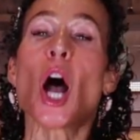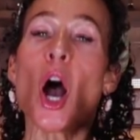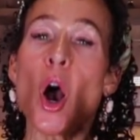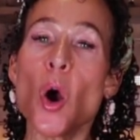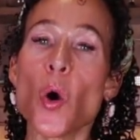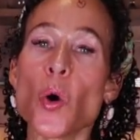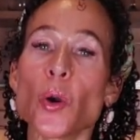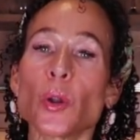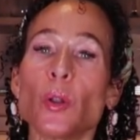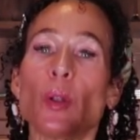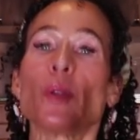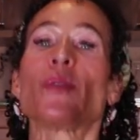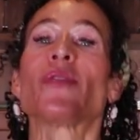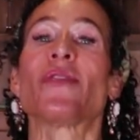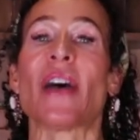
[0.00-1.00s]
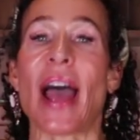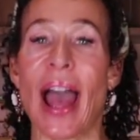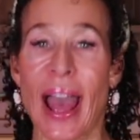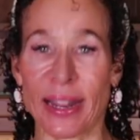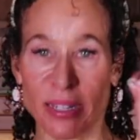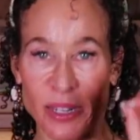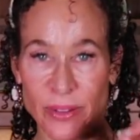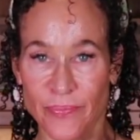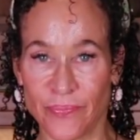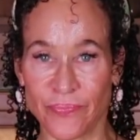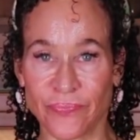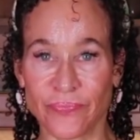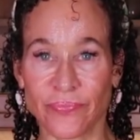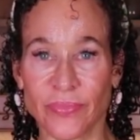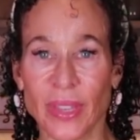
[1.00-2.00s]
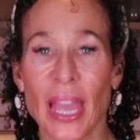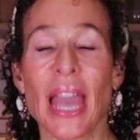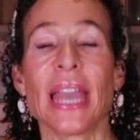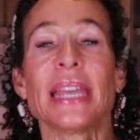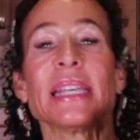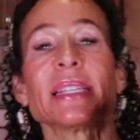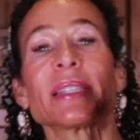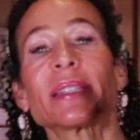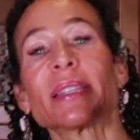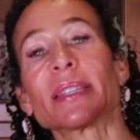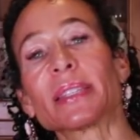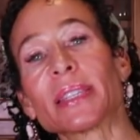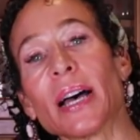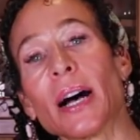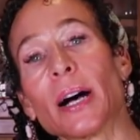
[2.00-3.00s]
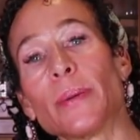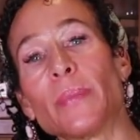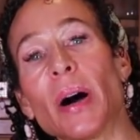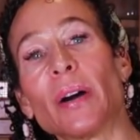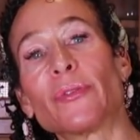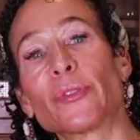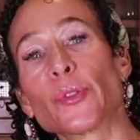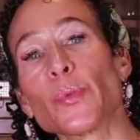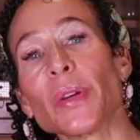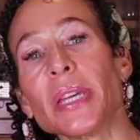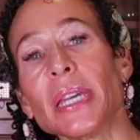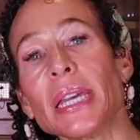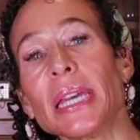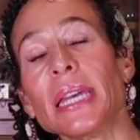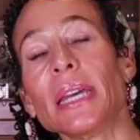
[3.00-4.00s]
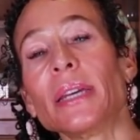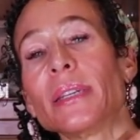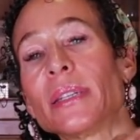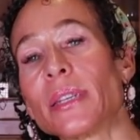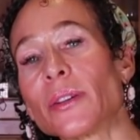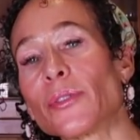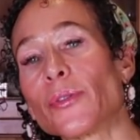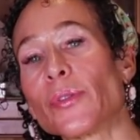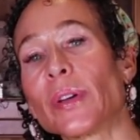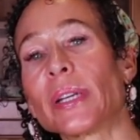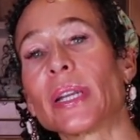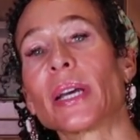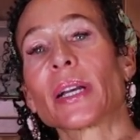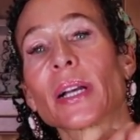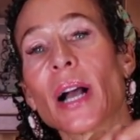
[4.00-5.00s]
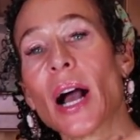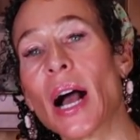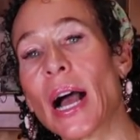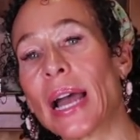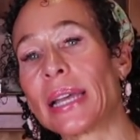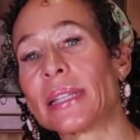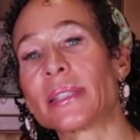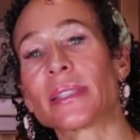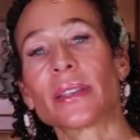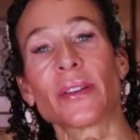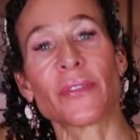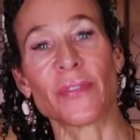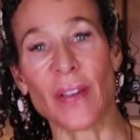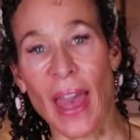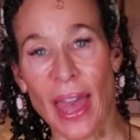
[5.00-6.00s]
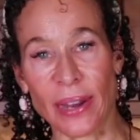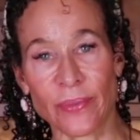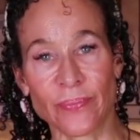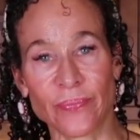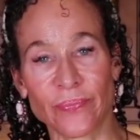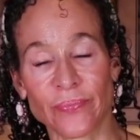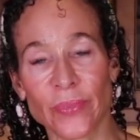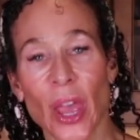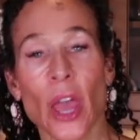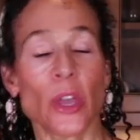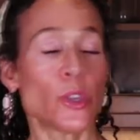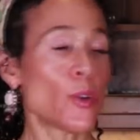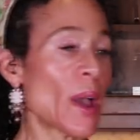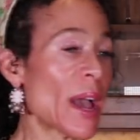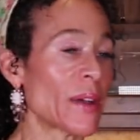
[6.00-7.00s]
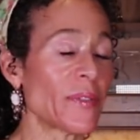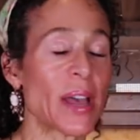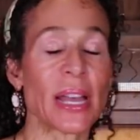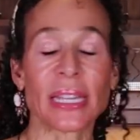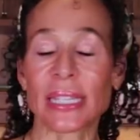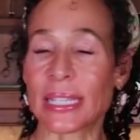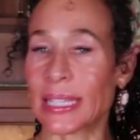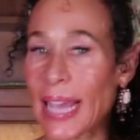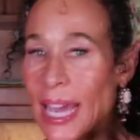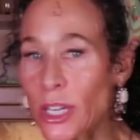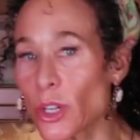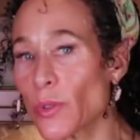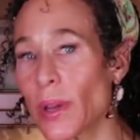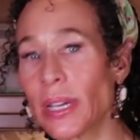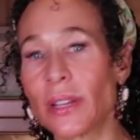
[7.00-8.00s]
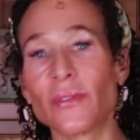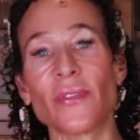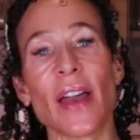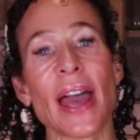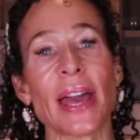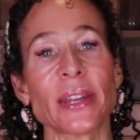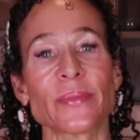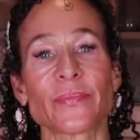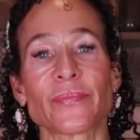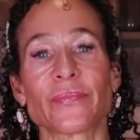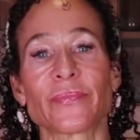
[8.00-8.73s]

Total fat is the sum of three different kinds of fat. You have saturated fat,